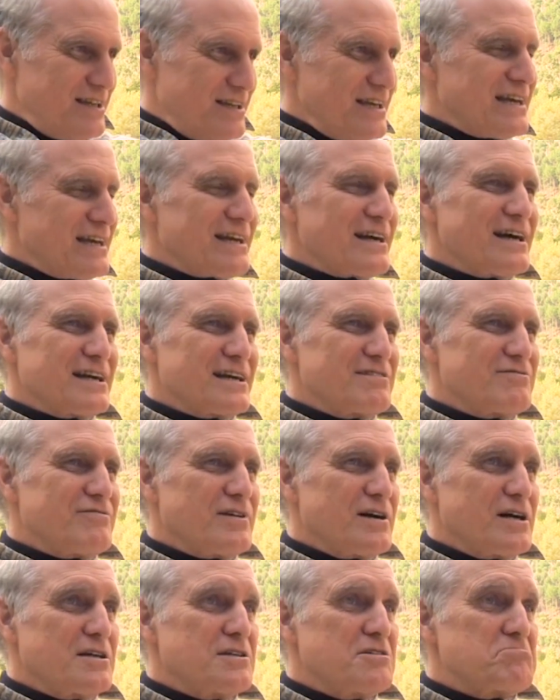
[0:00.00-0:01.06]
thinking I could
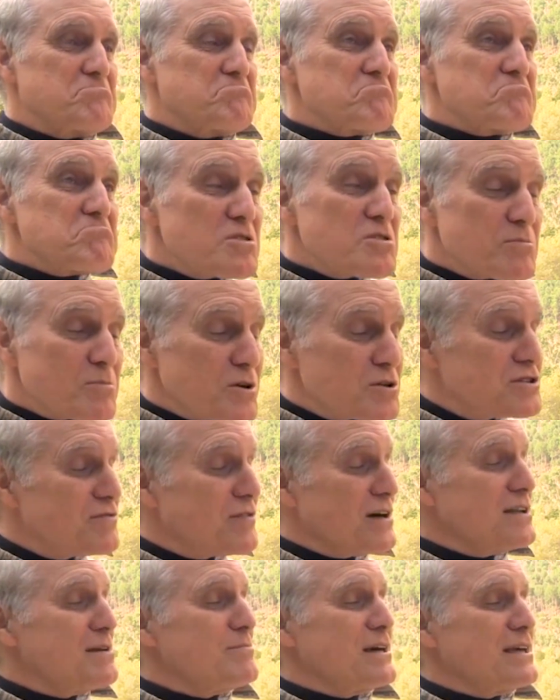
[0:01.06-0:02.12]
find the most
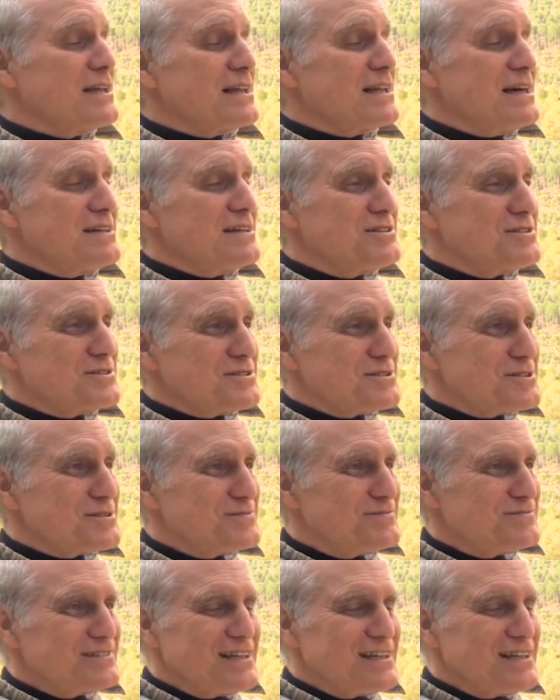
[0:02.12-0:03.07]
fundamental answers.